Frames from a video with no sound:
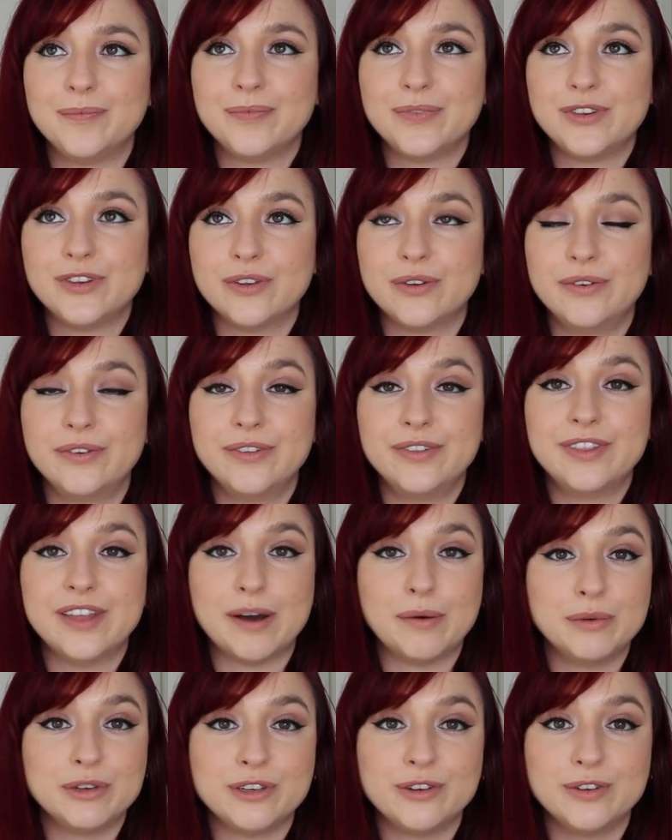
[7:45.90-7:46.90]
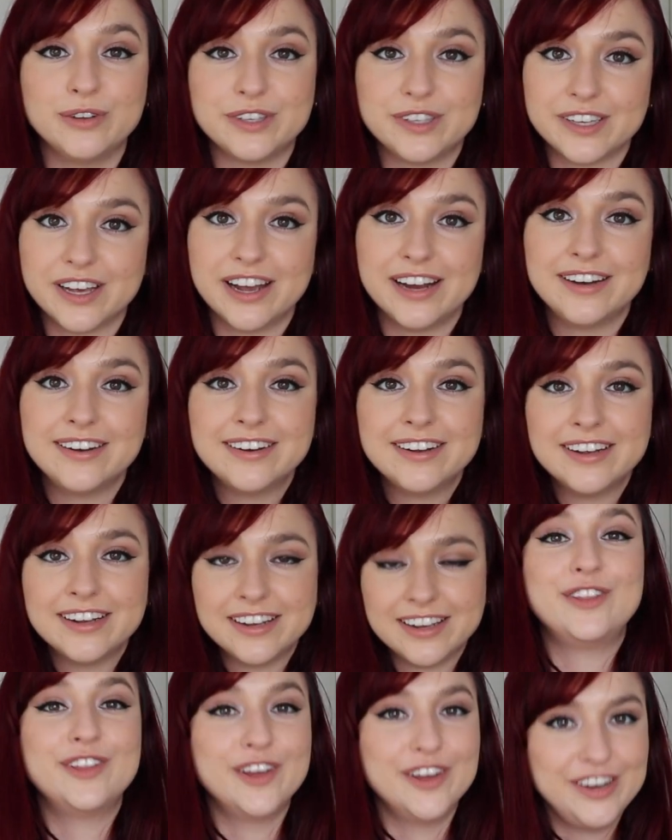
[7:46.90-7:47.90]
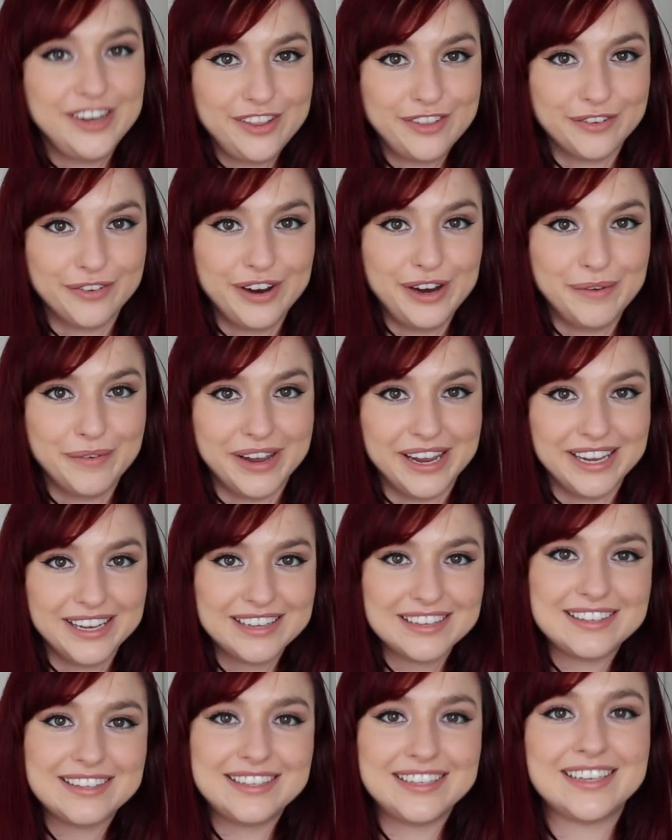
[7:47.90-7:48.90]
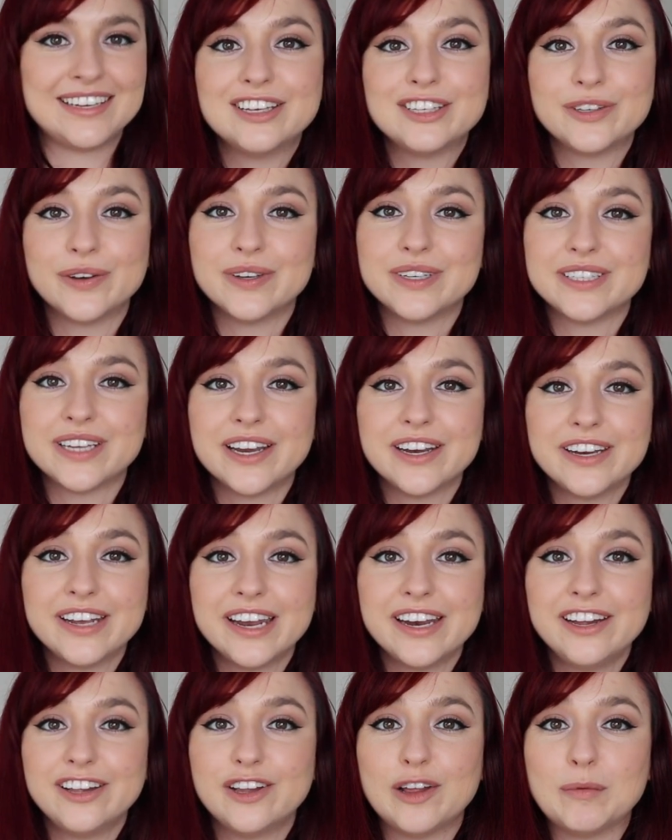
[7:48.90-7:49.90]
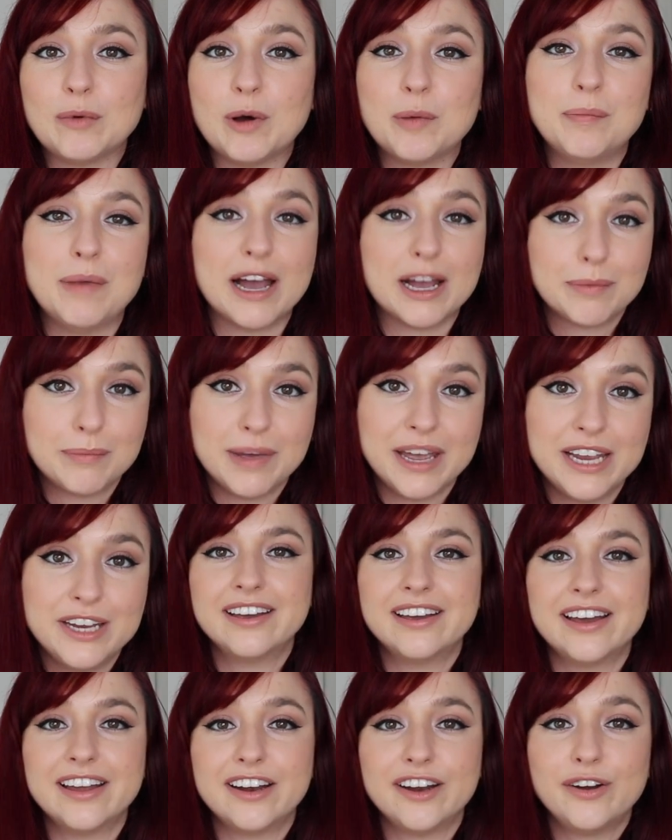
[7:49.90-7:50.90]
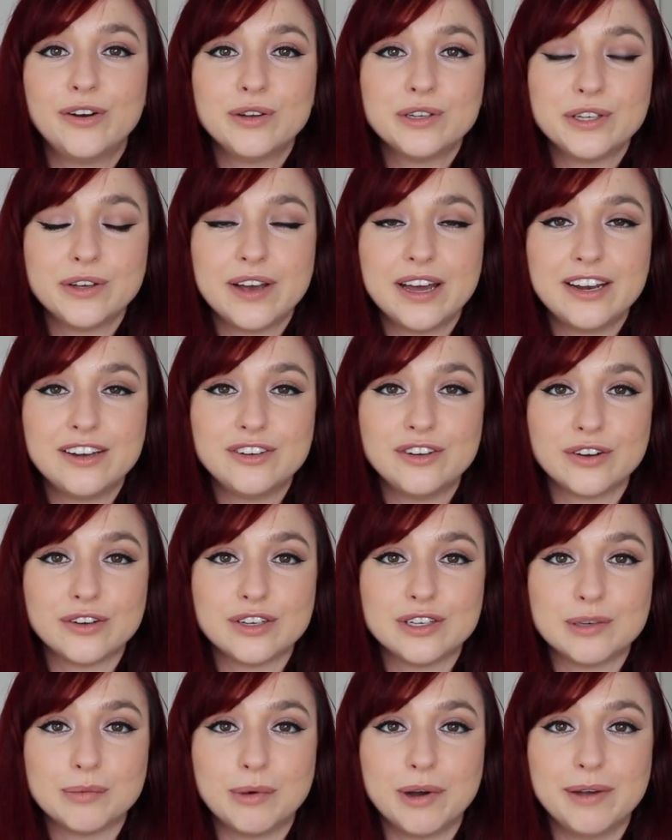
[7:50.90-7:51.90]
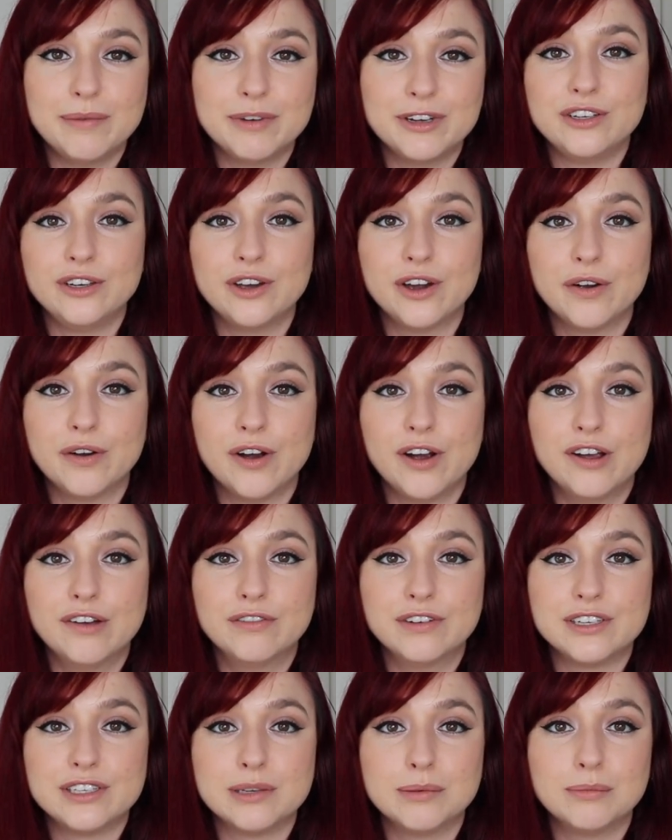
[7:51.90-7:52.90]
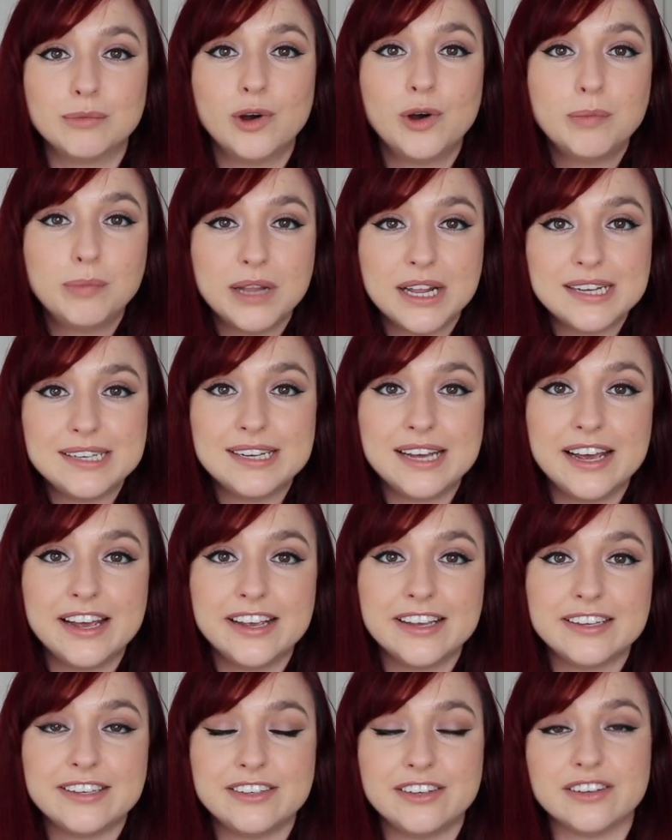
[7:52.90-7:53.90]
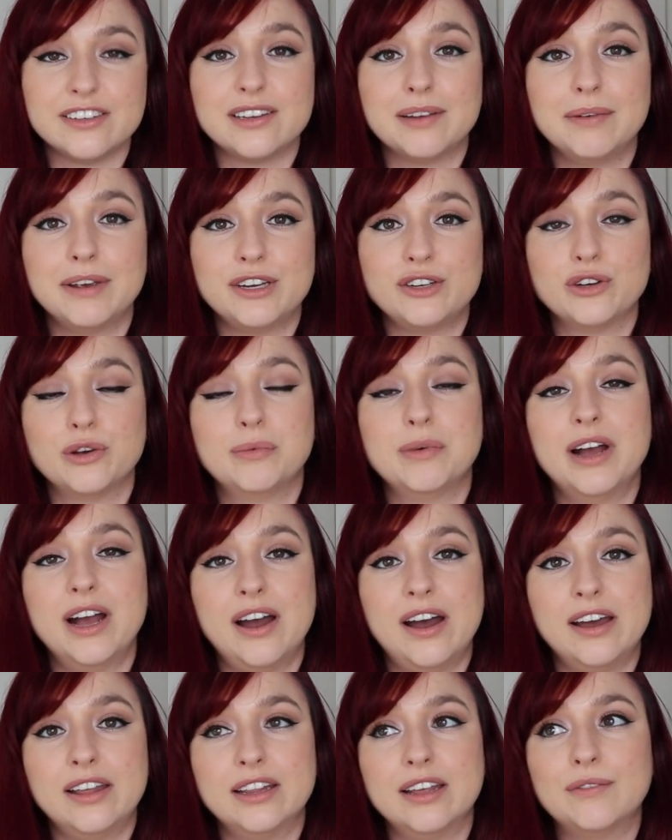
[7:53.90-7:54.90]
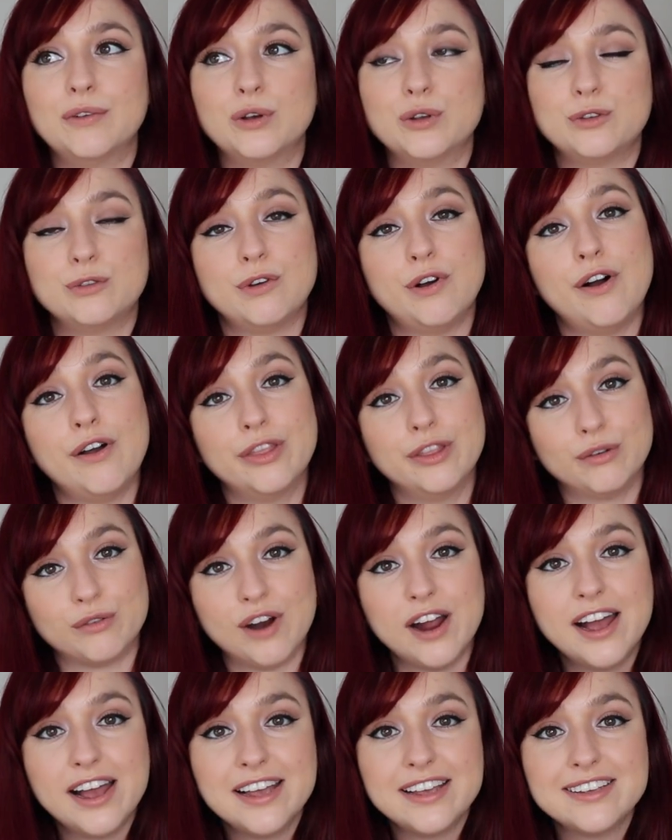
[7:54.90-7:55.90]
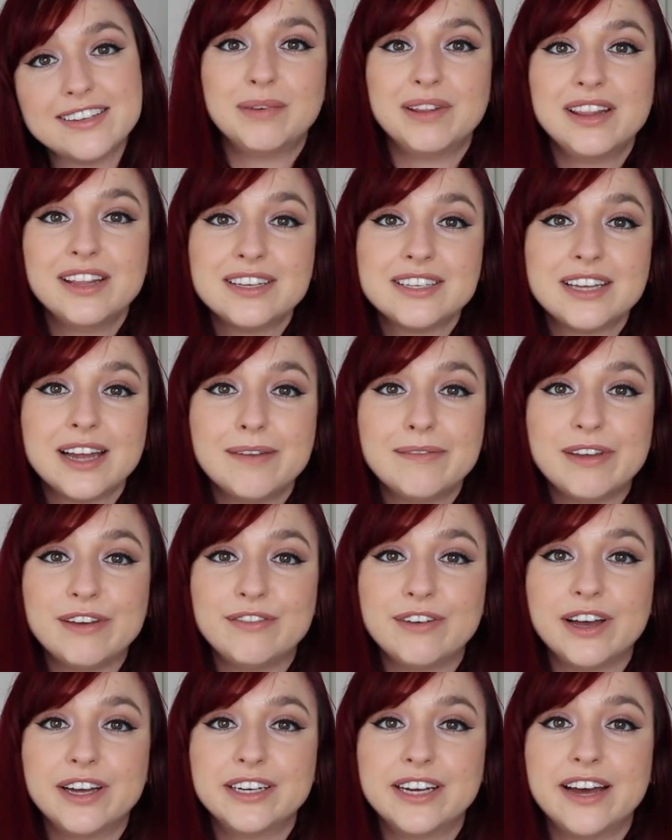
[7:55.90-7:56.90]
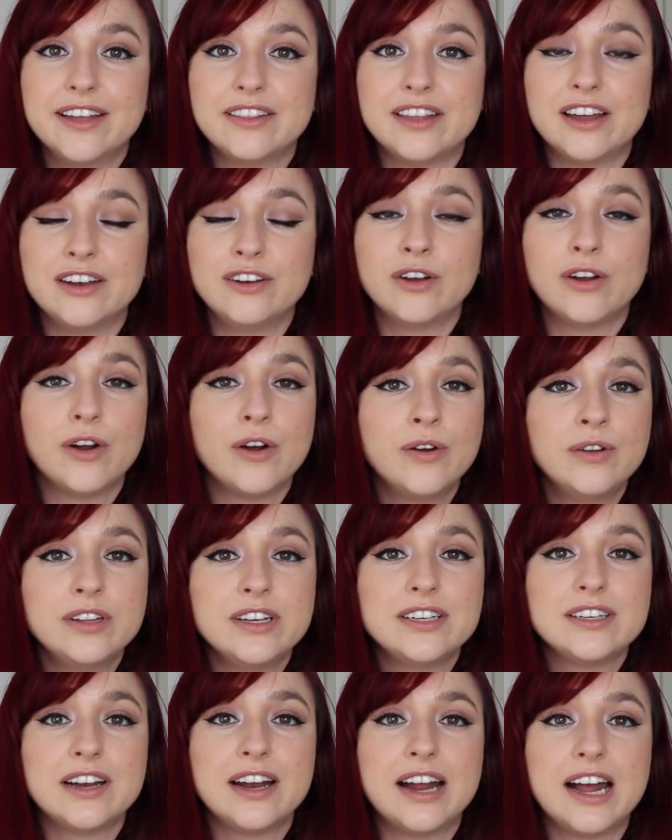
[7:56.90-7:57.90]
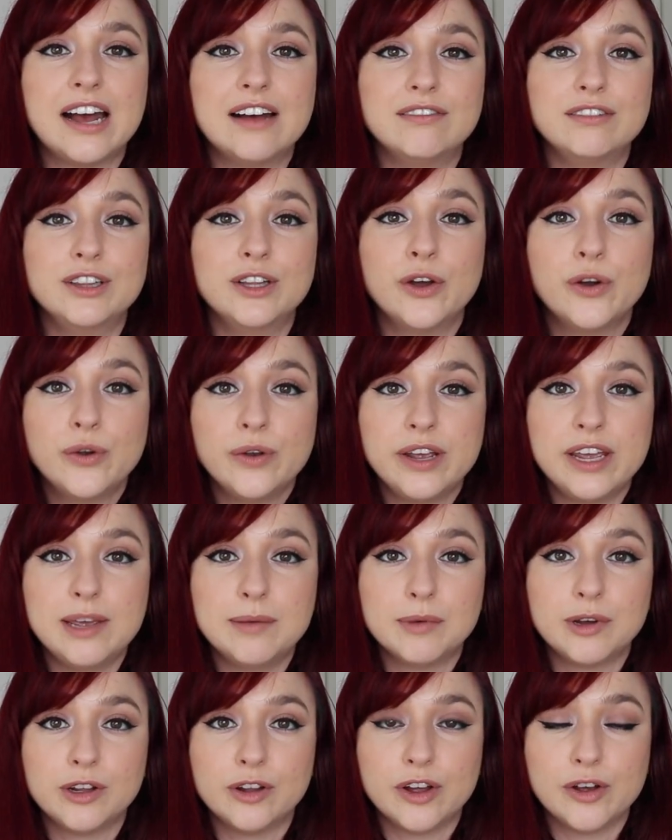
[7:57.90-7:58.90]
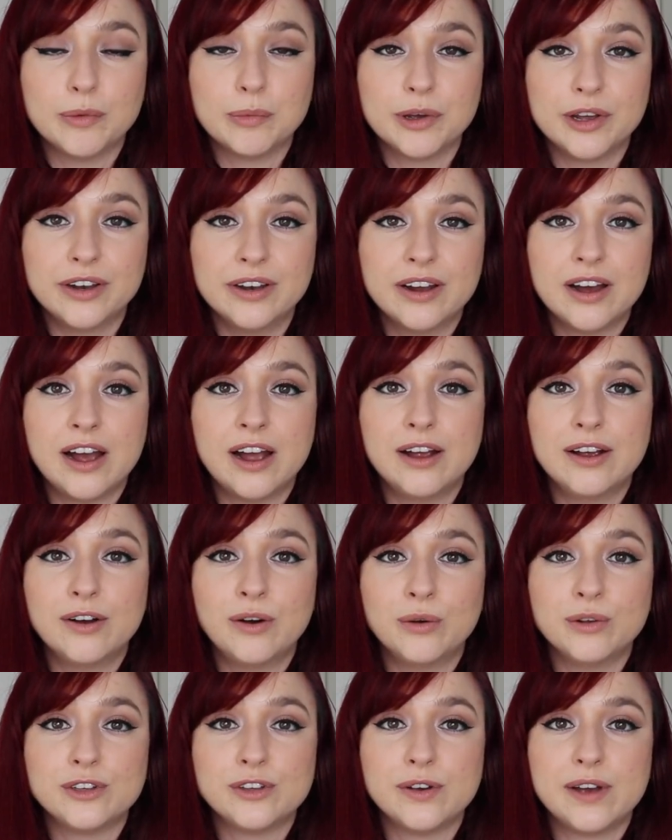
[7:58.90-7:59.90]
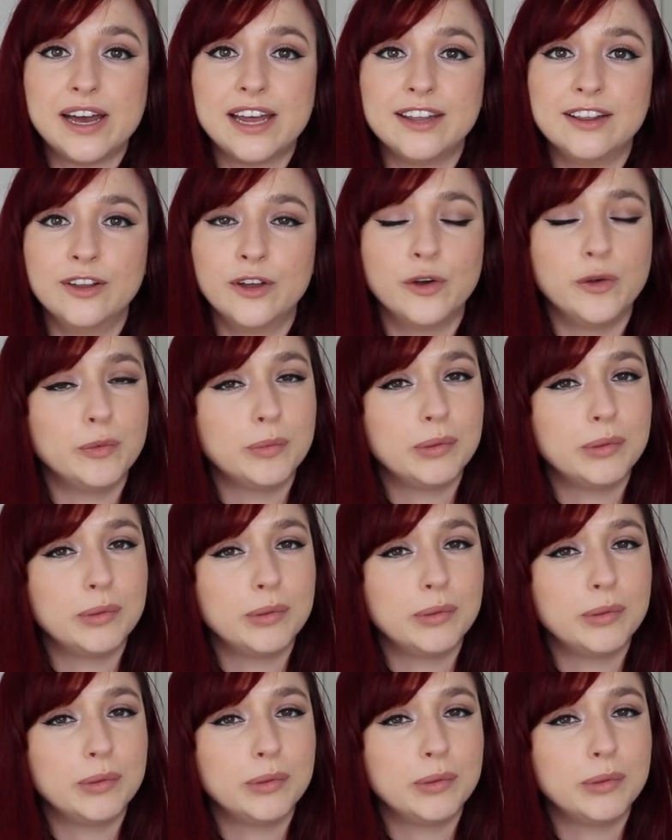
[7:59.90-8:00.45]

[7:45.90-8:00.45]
So that was a good sign. 33 weeks. So I started getting a lot more back pain, and I also had a doctor's appointment to go over some more blood tests just to make sure my iron levels were on the rise. But this time they found out that not only did I have low hemoglobin, I also had low